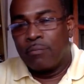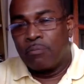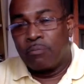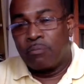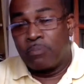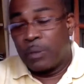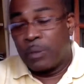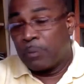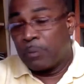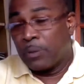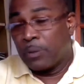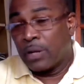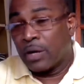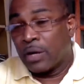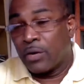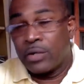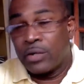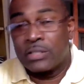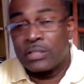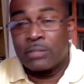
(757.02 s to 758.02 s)
people are
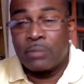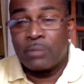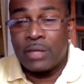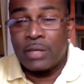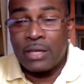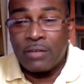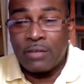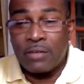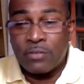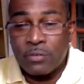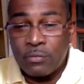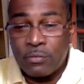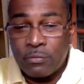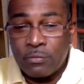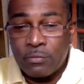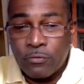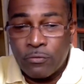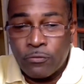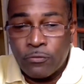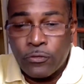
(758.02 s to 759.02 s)
going to be
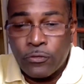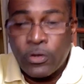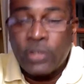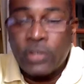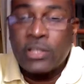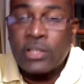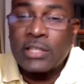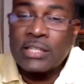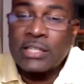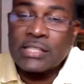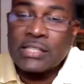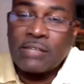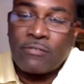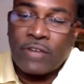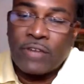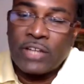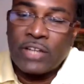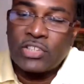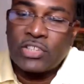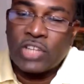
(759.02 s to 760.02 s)
even further
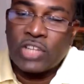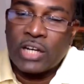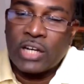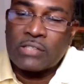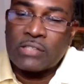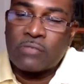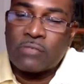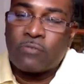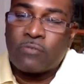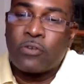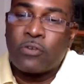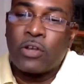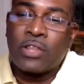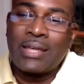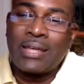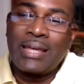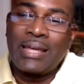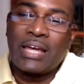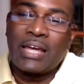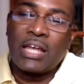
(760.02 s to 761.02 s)
disenfranchised,
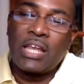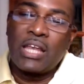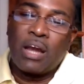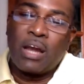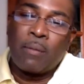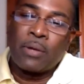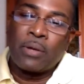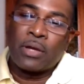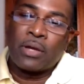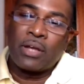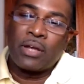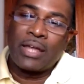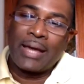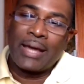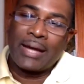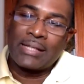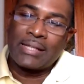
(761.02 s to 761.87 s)
further economically